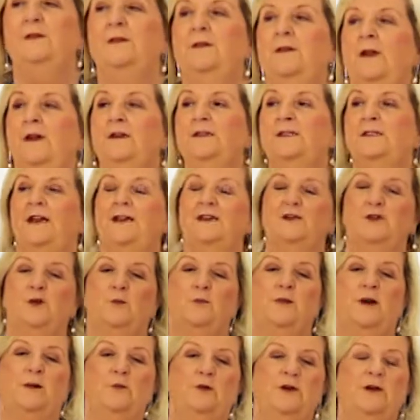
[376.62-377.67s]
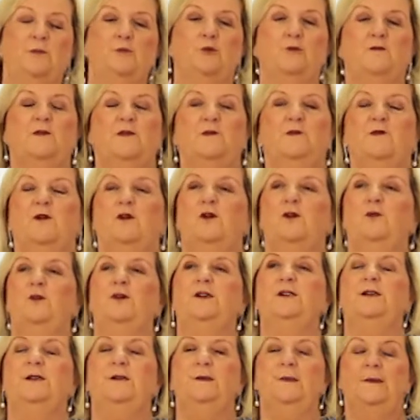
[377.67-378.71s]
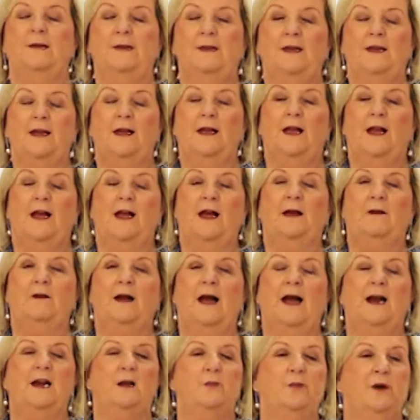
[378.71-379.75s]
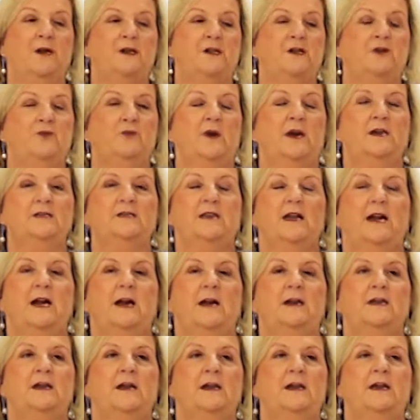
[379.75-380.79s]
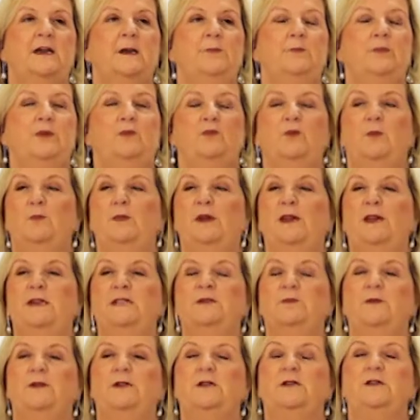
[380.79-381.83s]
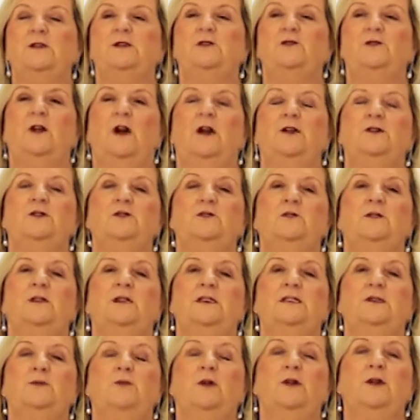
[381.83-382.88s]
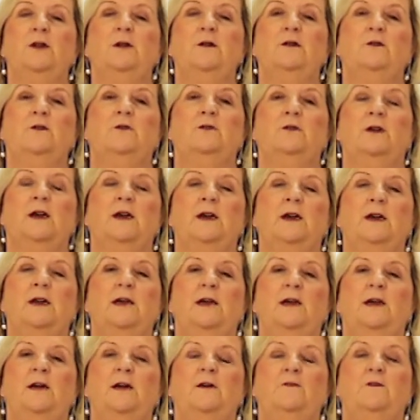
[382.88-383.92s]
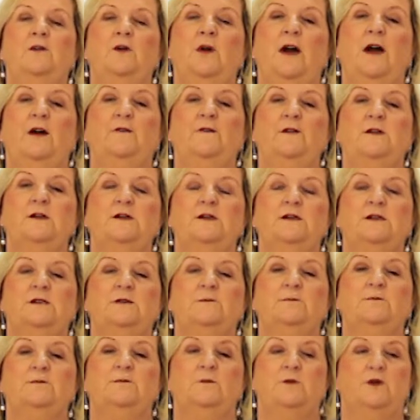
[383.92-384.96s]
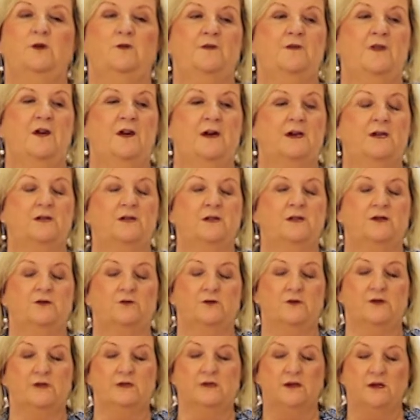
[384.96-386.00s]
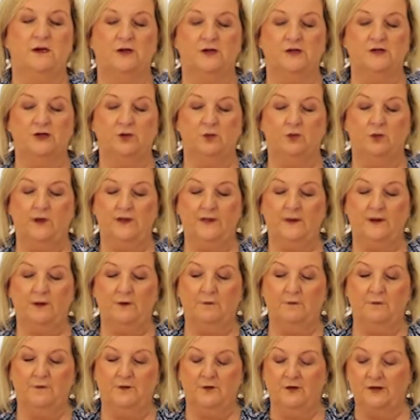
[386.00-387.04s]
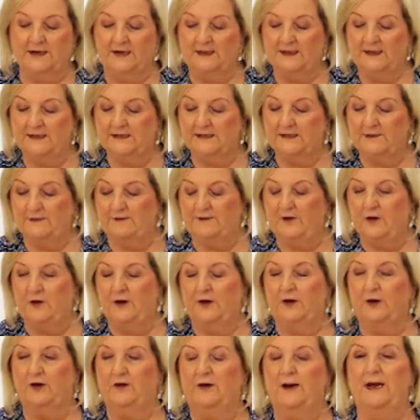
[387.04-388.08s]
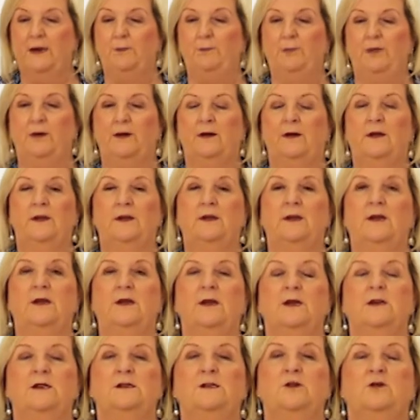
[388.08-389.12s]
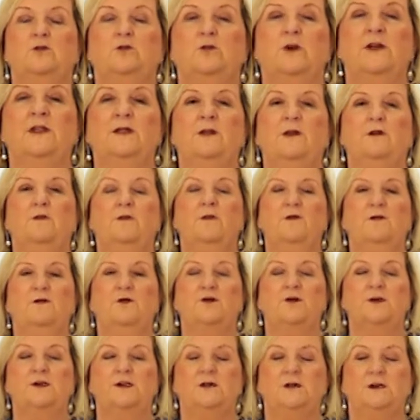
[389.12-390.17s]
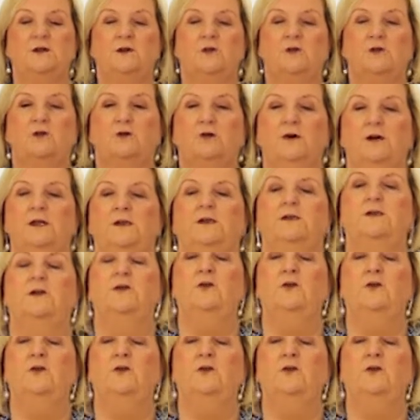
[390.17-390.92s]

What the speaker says: not stand up, I'm only moving forward. Anybody who has had a hip replacement, do not do this one, okay? If you haven't, you're fine to do it. So with your foot, and this is for your hip, so with your foot, you're going to